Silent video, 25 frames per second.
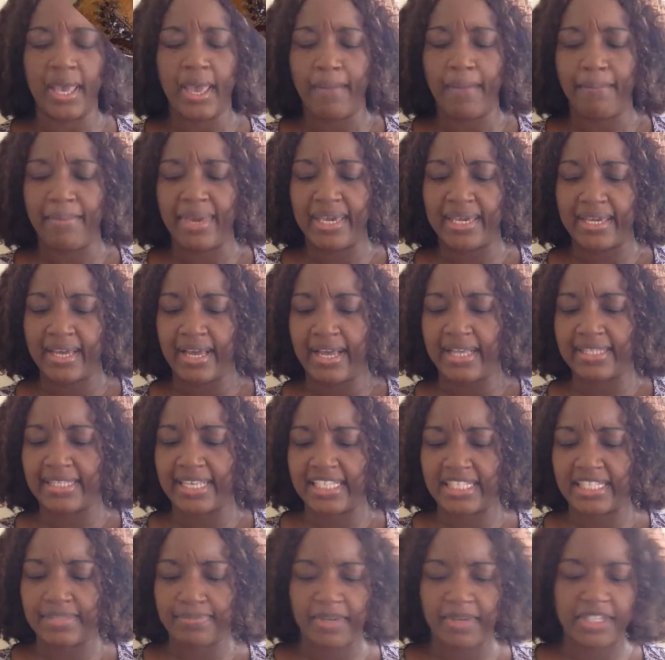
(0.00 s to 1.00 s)
Because
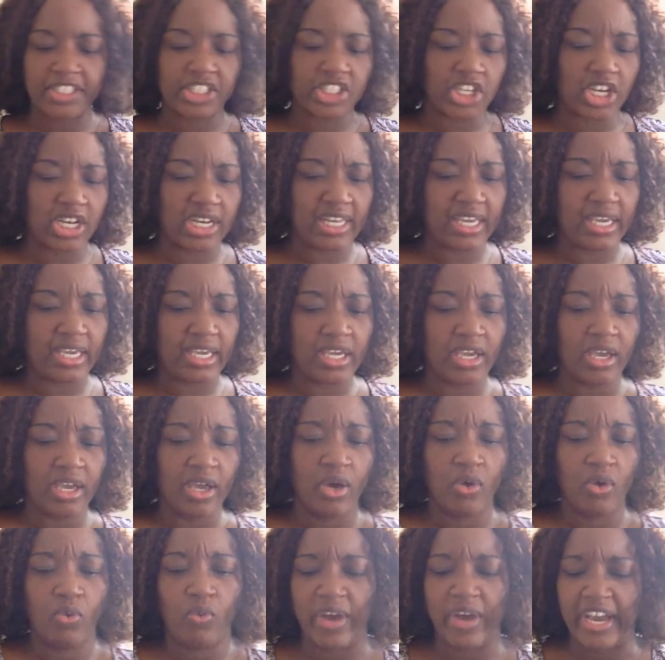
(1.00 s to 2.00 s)
especially
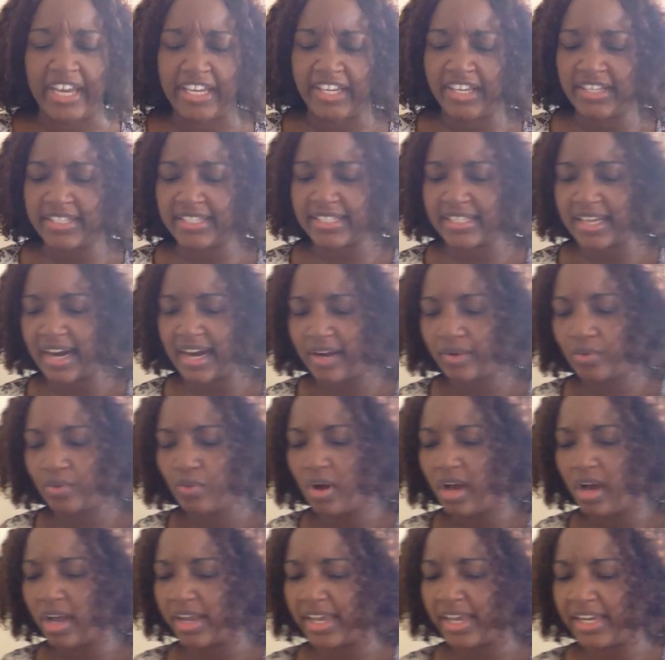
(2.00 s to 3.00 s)
when they start
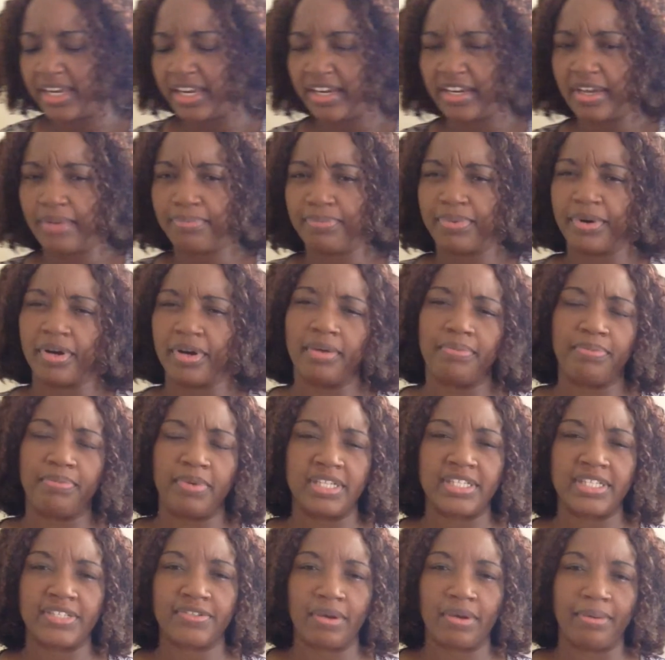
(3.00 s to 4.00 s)
walking in their
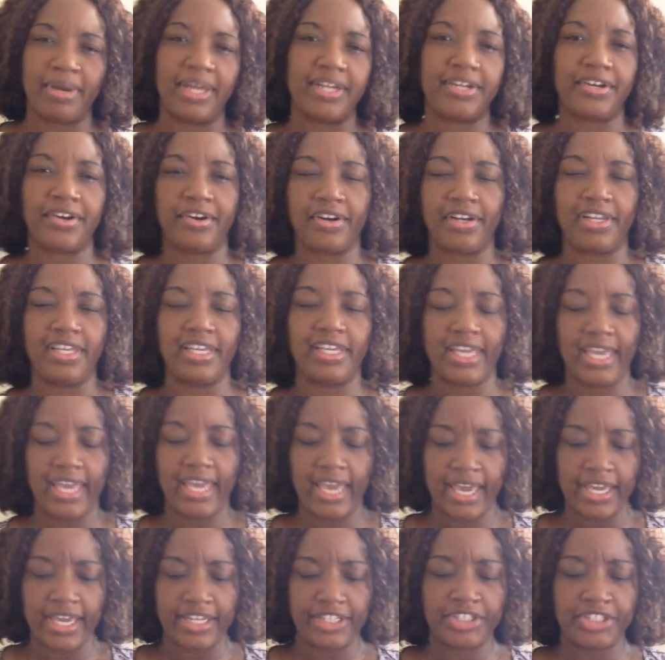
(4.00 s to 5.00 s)
purpose from an early
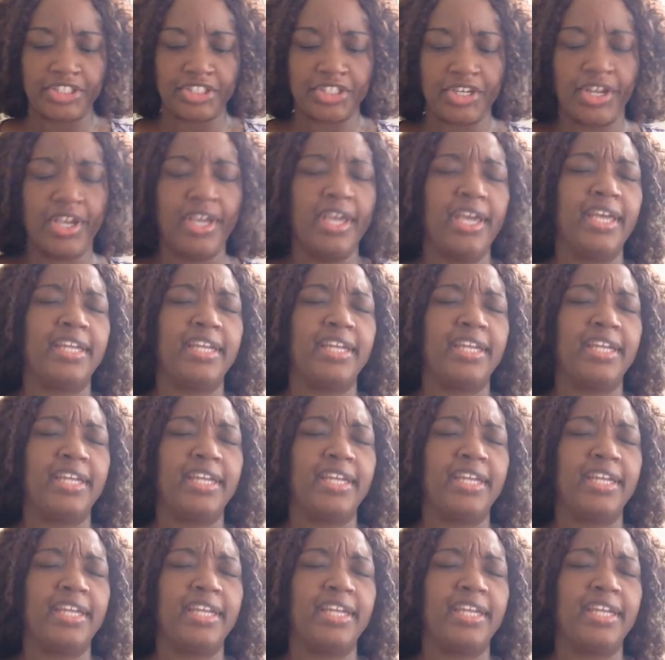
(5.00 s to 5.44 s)
age,